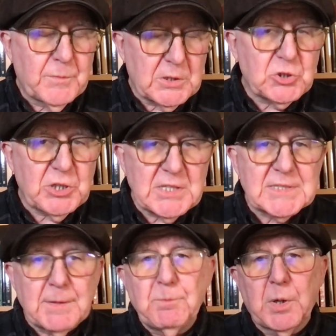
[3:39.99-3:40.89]
that she
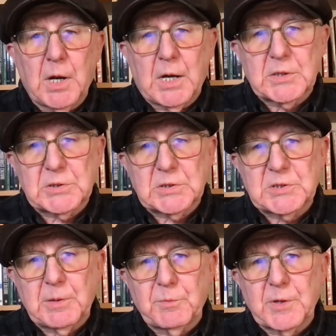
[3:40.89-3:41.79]
symbolizes
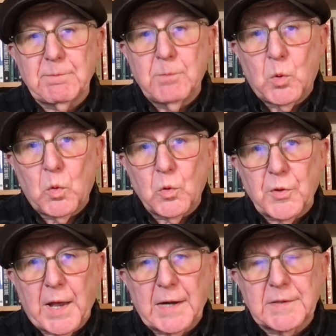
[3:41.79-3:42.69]
something more
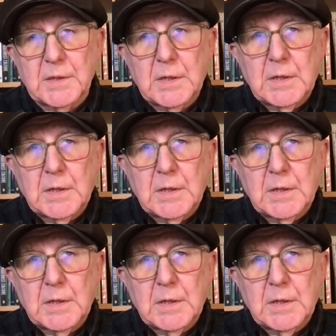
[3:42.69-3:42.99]
than